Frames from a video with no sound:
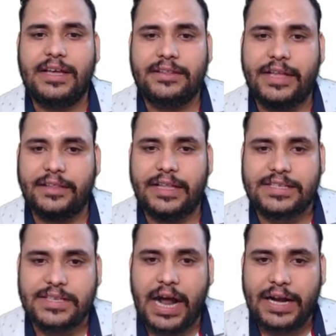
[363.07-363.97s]
then the
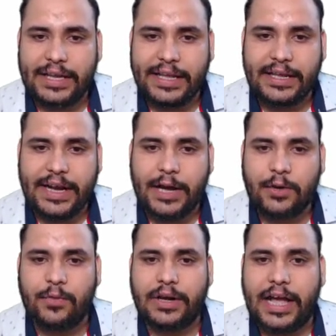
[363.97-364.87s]
starting
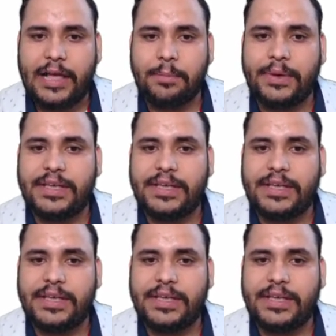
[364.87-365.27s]
network IP